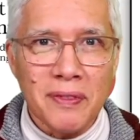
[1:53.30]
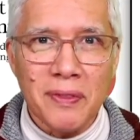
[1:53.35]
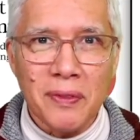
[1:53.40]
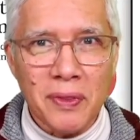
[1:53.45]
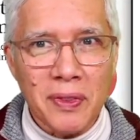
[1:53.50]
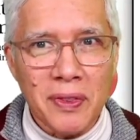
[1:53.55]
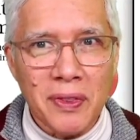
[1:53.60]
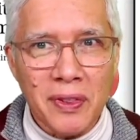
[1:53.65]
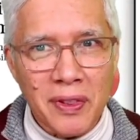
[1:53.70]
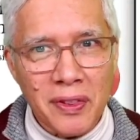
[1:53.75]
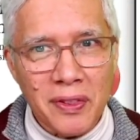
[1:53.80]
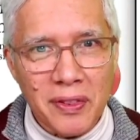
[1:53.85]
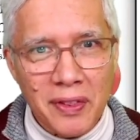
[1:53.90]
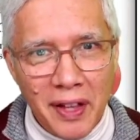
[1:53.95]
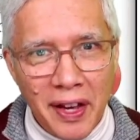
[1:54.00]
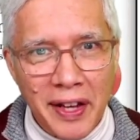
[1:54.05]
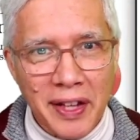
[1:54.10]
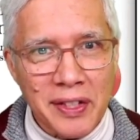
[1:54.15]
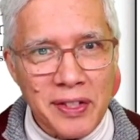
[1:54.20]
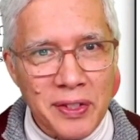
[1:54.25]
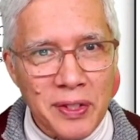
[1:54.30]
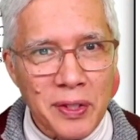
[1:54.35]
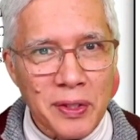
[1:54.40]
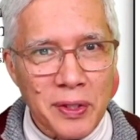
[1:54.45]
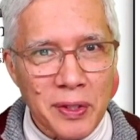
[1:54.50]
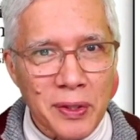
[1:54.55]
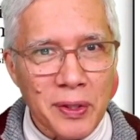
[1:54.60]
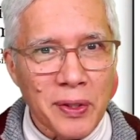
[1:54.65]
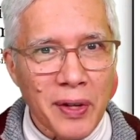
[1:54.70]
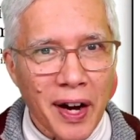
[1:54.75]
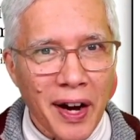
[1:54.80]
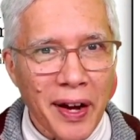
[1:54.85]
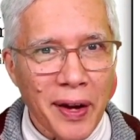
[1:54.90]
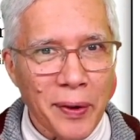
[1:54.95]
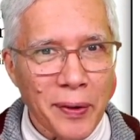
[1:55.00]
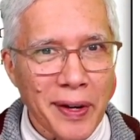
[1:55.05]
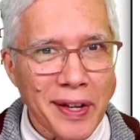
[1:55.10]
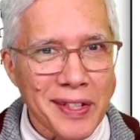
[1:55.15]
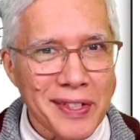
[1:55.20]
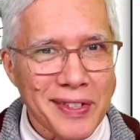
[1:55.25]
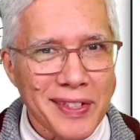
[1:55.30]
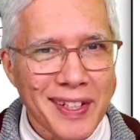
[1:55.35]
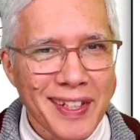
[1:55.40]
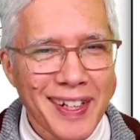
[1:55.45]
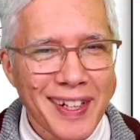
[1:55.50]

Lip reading: likes to do iOS.